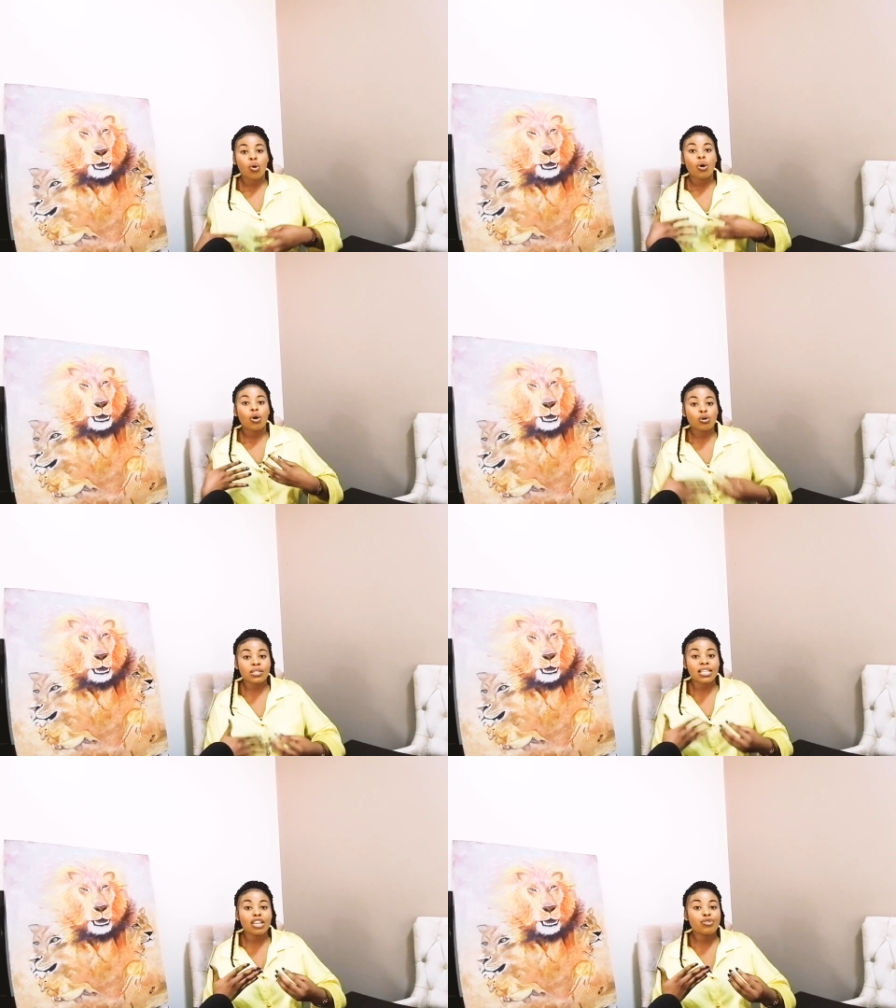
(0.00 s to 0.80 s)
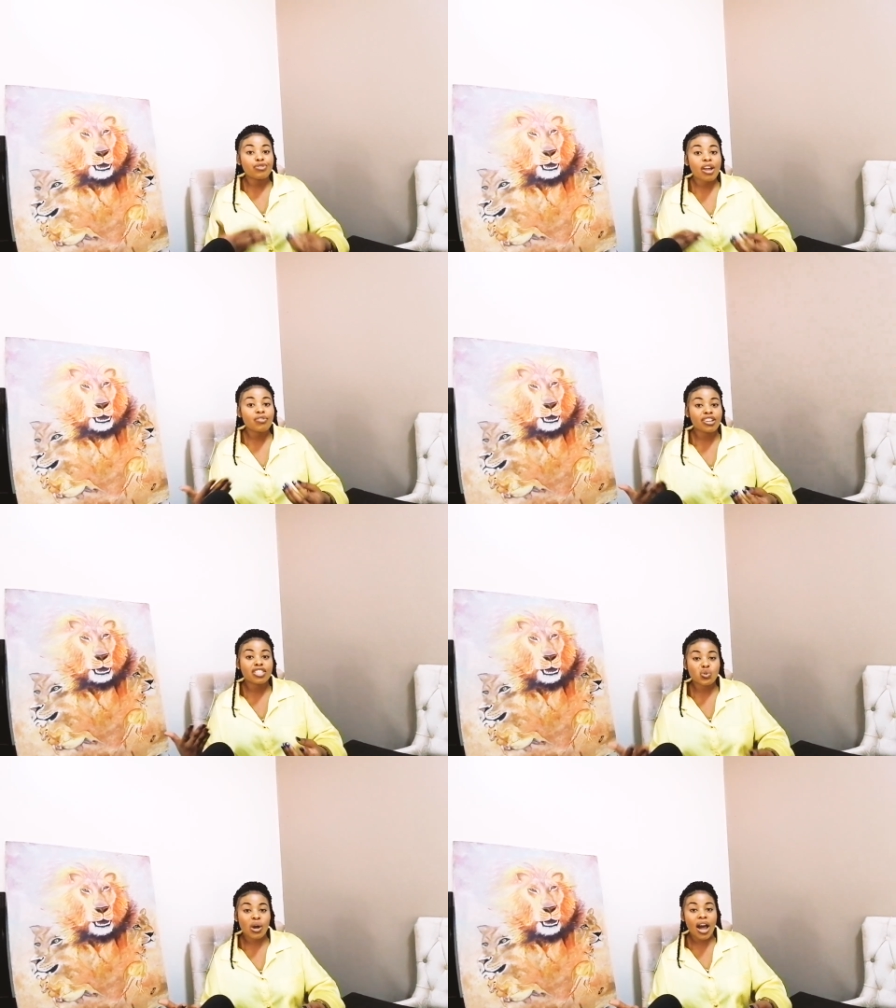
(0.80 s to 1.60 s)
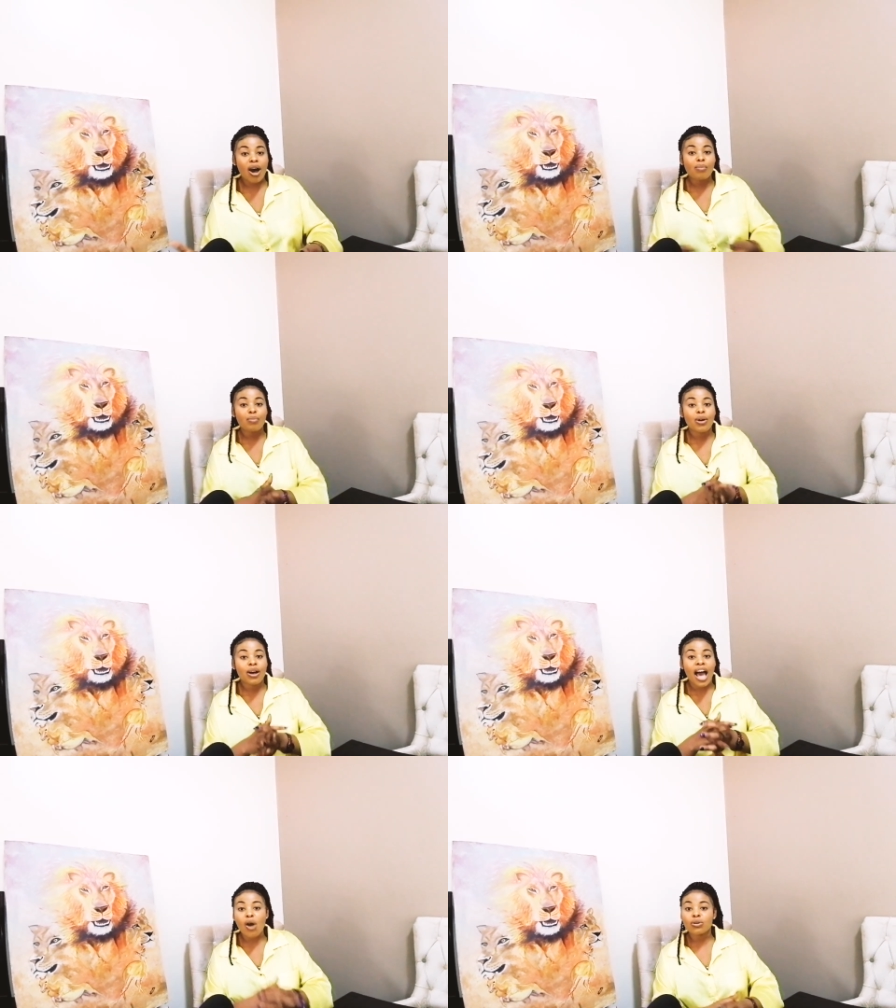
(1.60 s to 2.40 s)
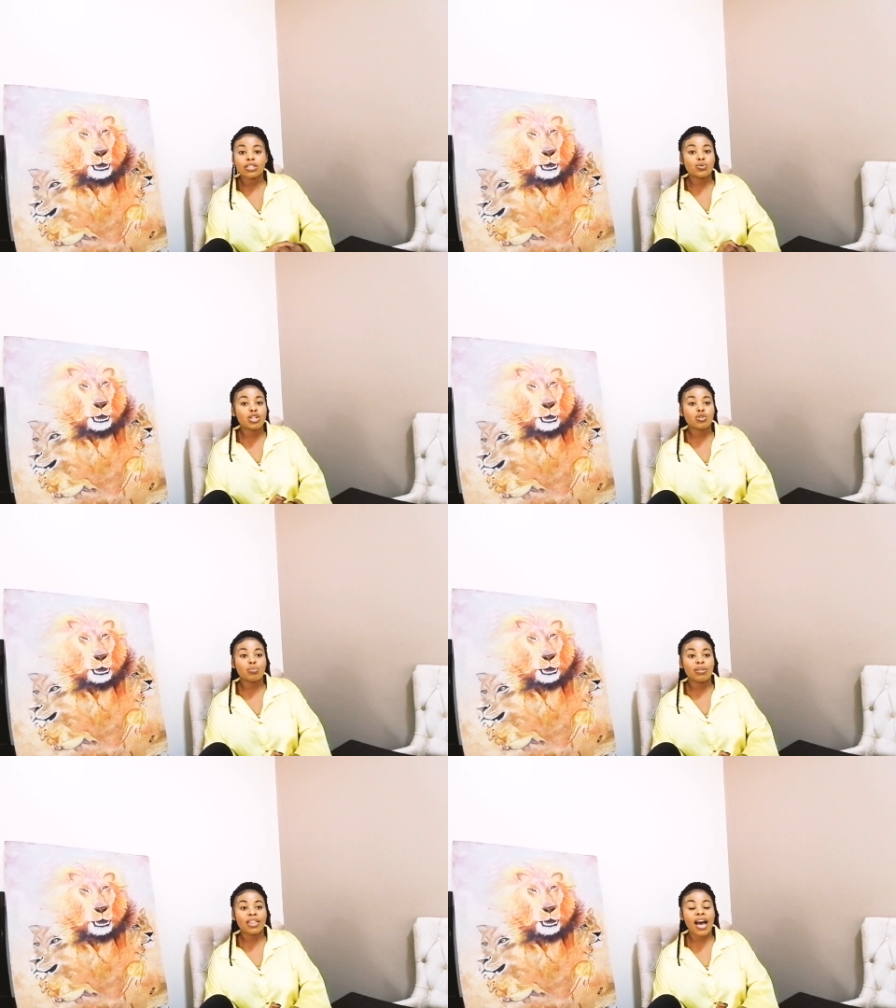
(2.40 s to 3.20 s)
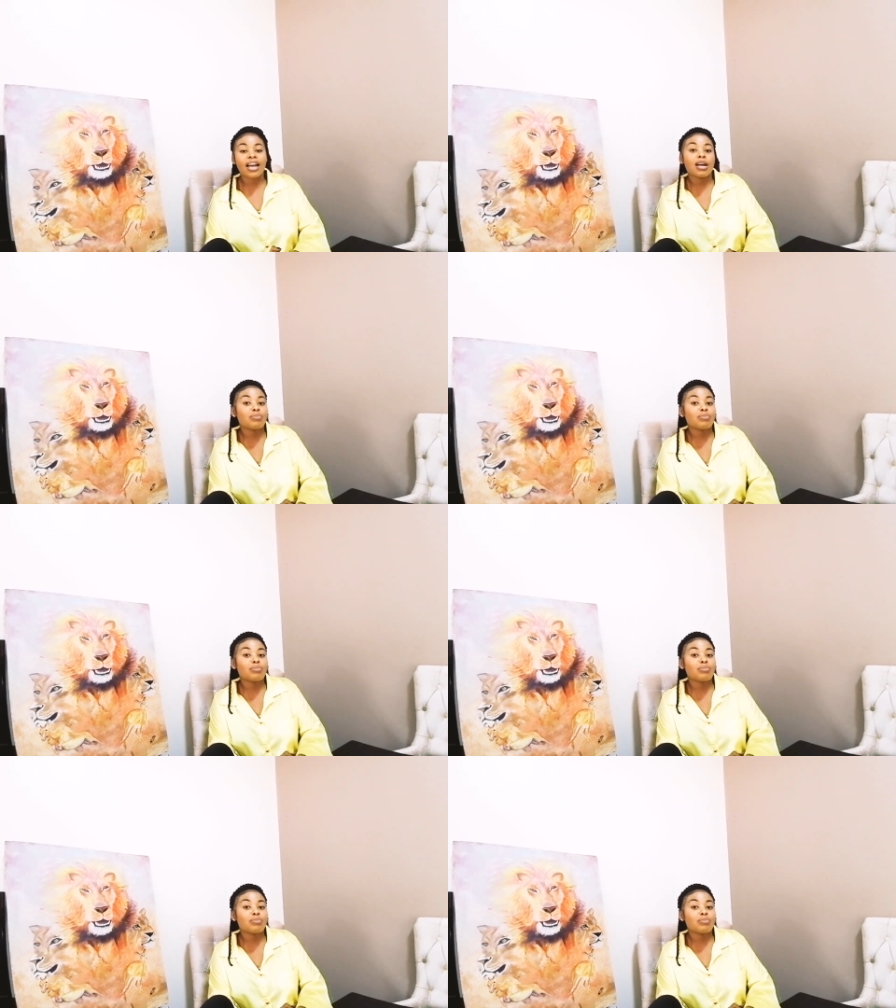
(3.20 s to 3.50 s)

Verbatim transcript: Because in five years to come, I wouldn't want to be there and